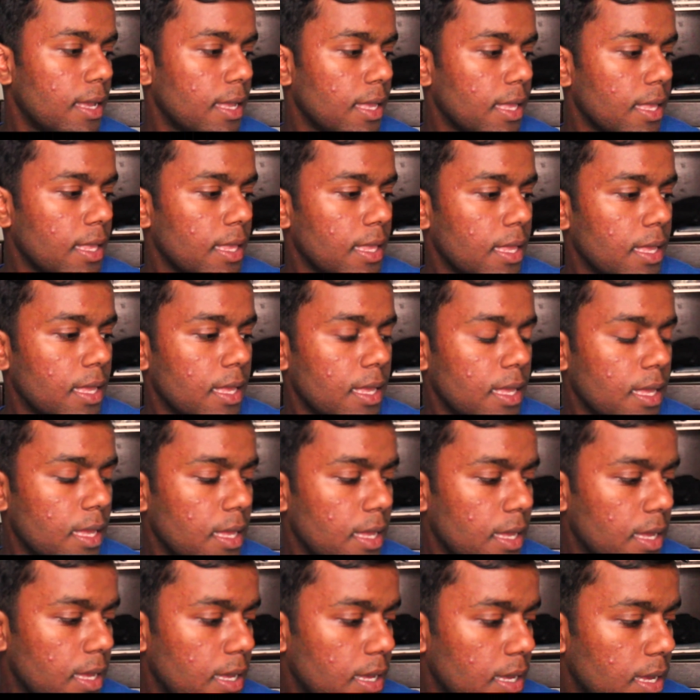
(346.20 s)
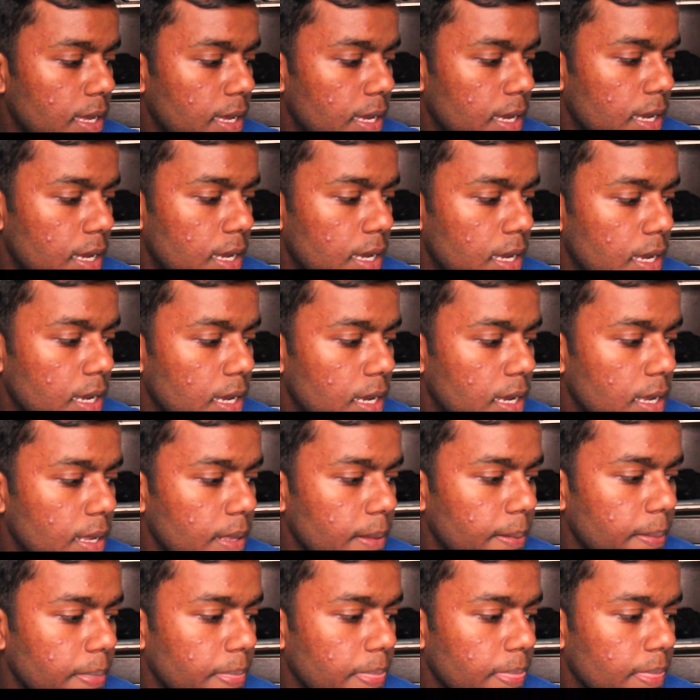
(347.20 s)

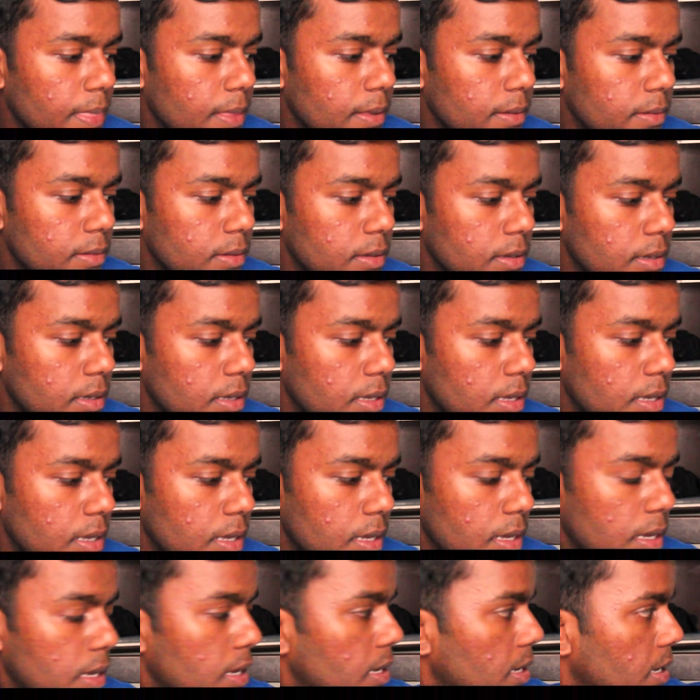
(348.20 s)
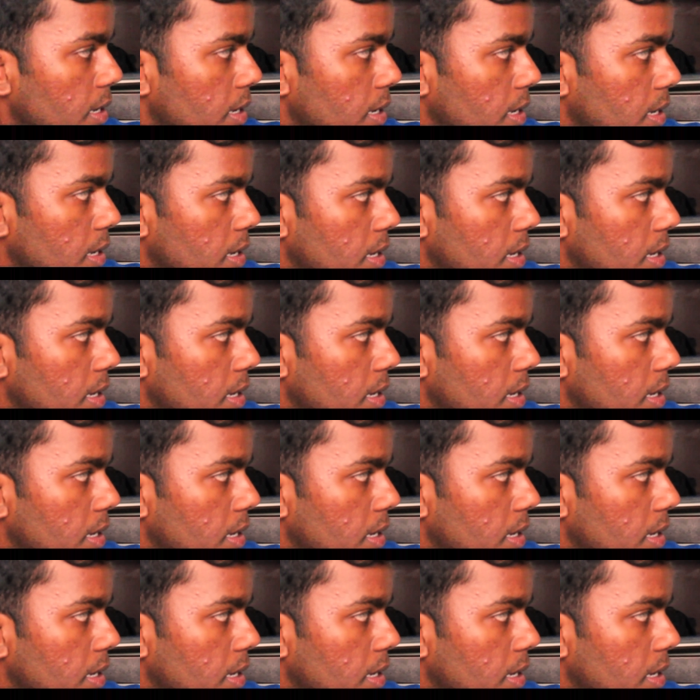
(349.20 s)
No one is speaking in this clip.